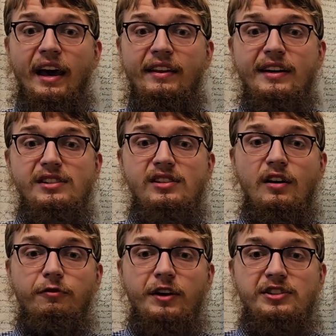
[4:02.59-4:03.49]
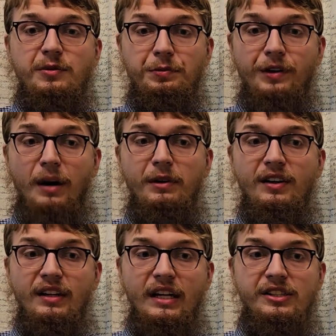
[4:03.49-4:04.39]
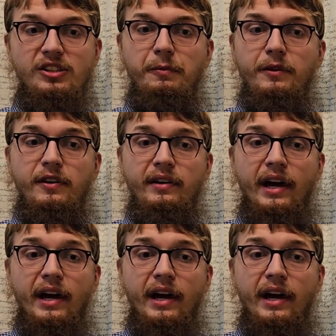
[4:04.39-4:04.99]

aliens are featured prominently in Jupiter